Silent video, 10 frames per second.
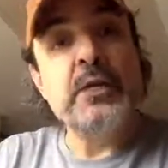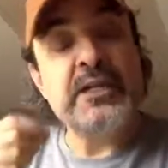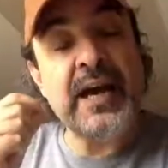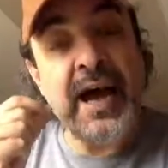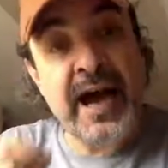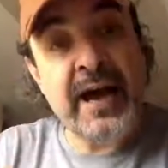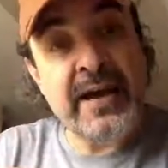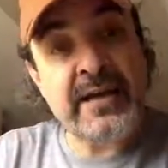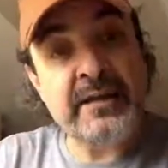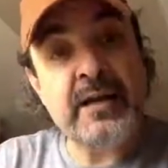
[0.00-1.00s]
to
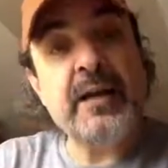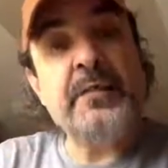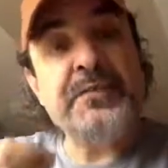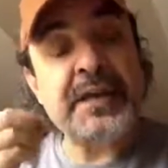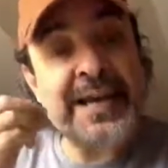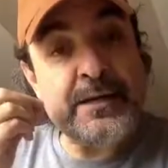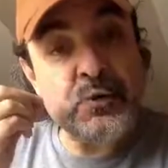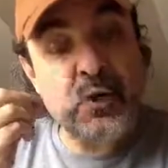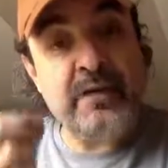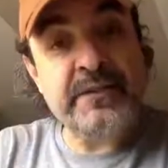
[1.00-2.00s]
hide the
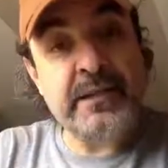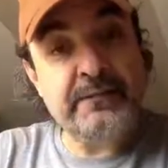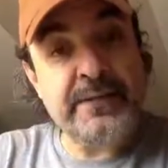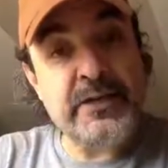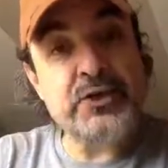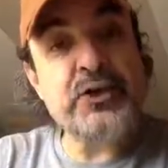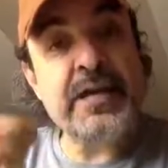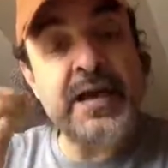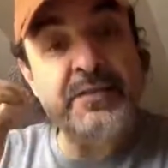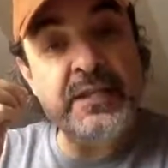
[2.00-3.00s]
catastrophic
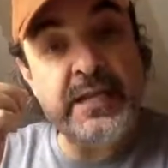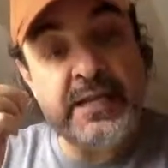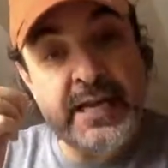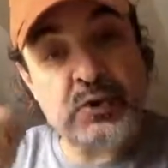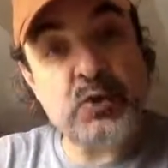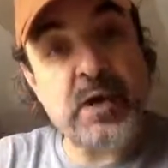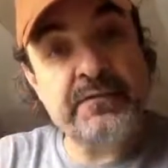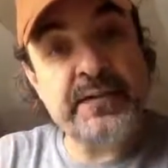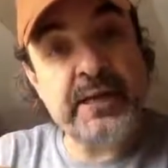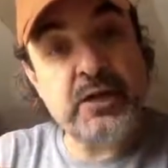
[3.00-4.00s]
inflation and the
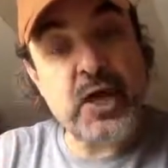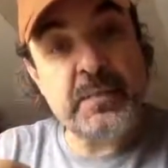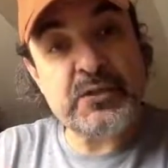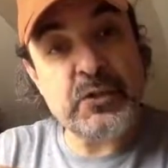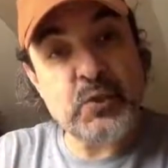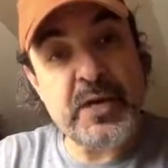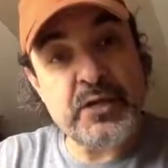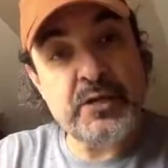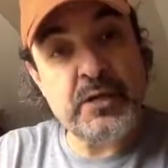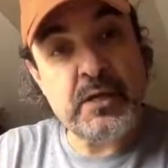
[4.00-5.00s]
catastrophic economic
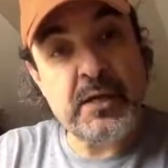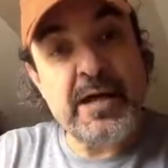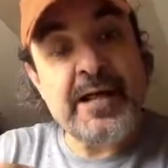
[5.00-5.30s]
situation.